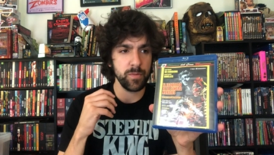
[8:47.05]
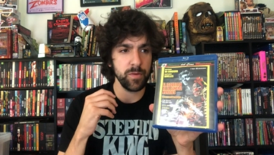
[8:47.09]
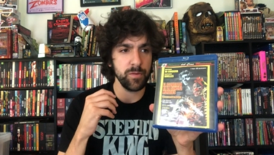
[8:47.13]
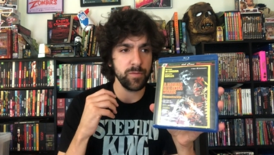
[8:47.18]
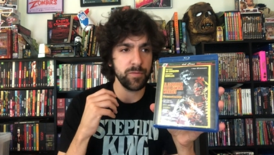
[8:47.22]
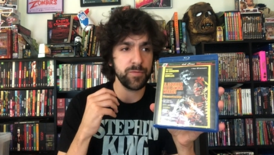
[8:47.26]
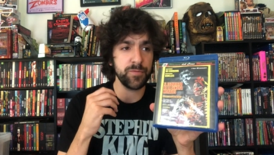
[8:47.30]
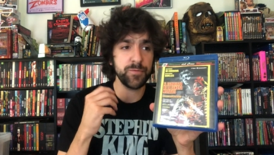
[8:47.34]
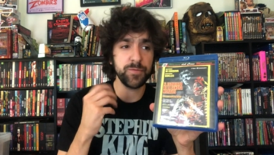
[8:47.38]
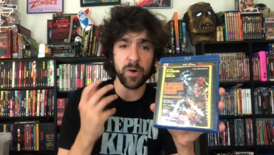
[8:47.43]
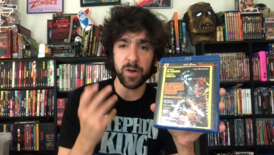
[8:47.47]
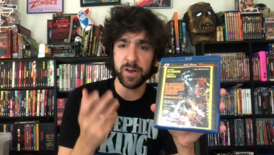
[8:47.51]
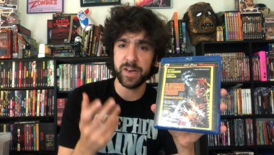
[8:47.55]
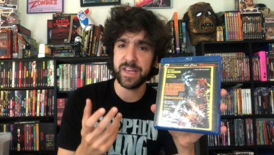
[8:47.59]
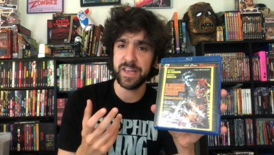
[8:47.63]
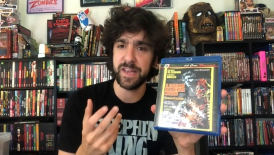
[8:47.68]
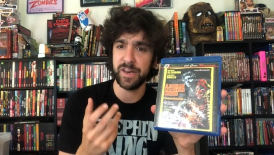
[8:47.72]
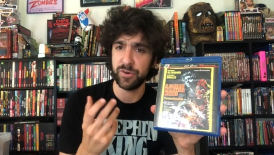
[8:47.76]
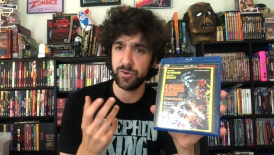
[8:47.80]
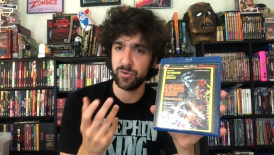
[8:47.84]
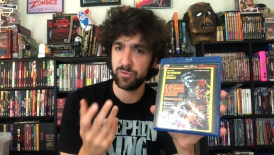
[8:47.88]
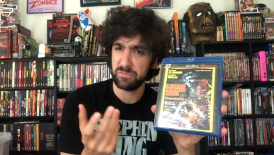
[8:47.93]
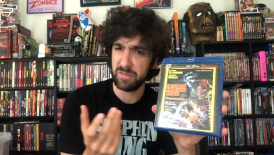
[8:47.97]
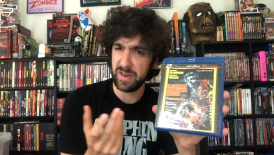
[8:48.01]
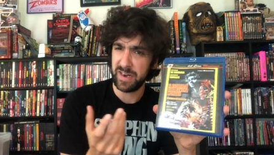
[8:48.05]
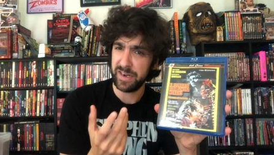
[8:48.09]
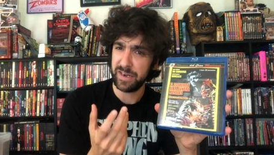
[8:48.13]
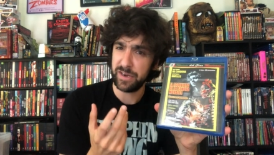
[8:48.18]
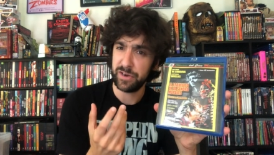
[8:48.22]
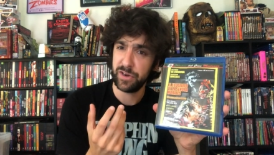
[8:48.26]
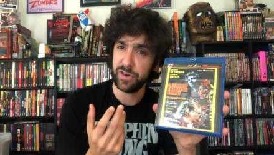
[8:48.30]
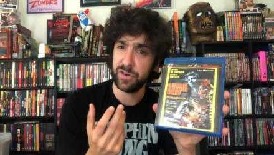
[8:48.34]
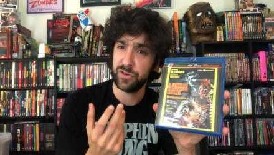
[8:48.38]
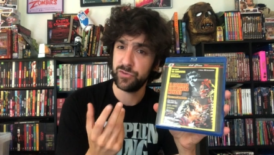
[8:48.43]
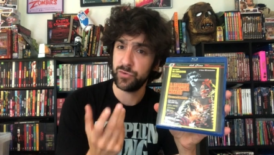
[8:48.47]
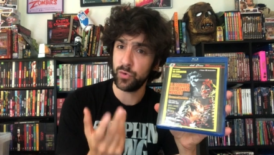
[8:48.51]
funny and, and,
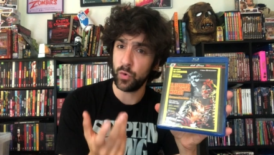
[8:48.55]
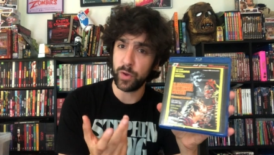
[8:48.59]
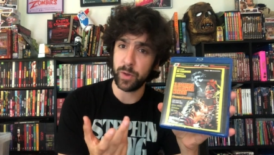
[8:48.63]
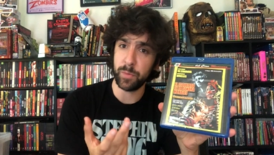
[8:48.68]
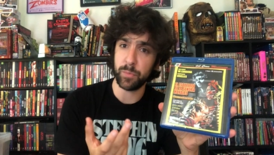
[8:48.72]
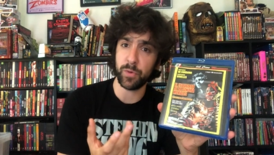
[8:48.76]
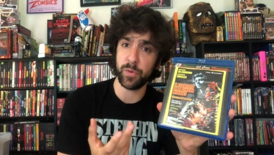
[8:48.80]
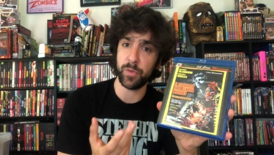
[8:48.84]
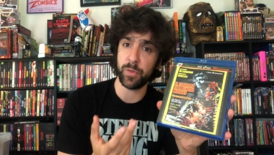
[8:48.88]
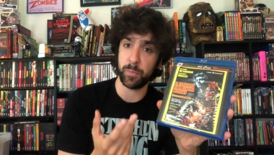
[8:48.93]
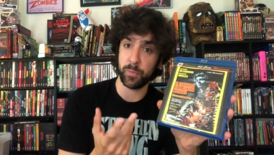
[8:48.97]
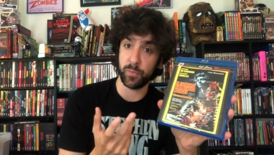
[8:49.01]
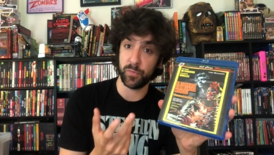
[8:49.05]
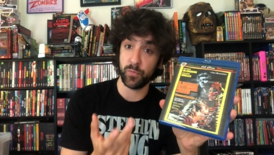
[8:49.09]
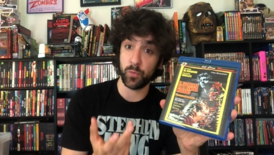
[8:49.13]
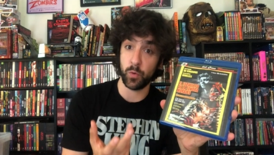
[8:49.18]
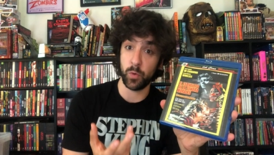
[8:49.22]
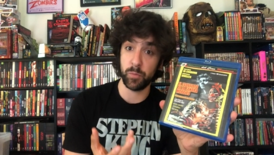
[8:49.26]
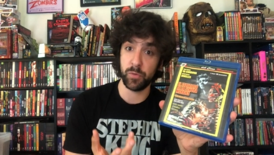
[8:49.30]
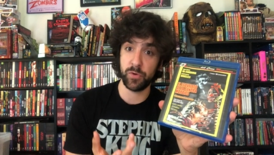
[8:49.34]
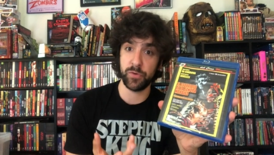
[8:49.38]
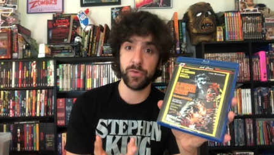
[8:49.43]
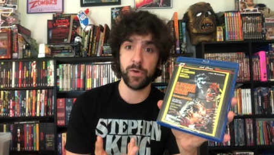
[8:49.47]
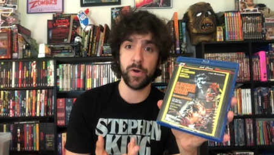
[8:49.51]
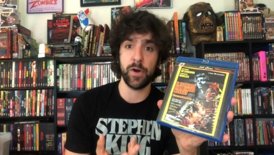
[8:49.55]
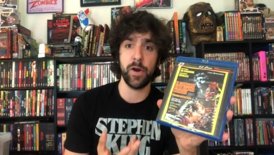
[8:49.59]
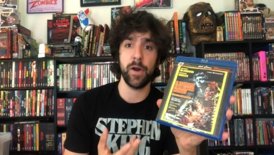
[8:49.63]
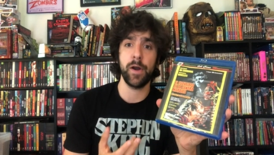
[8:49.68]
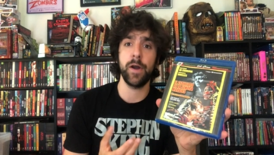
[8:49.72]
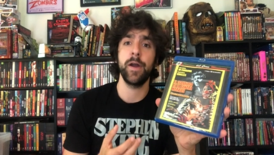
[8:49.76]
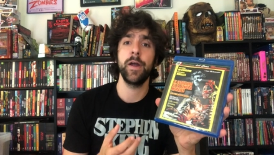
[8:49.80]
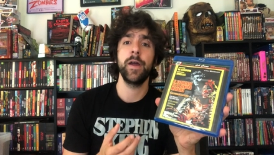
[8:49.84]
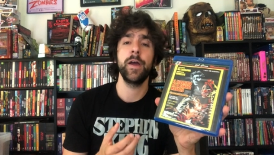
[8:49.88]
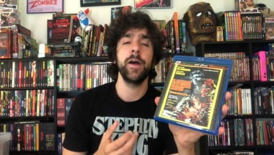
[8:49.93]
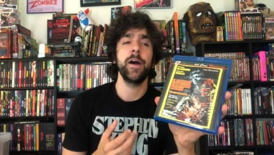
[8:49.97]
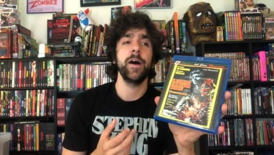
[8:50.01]
enjoyable the performers are.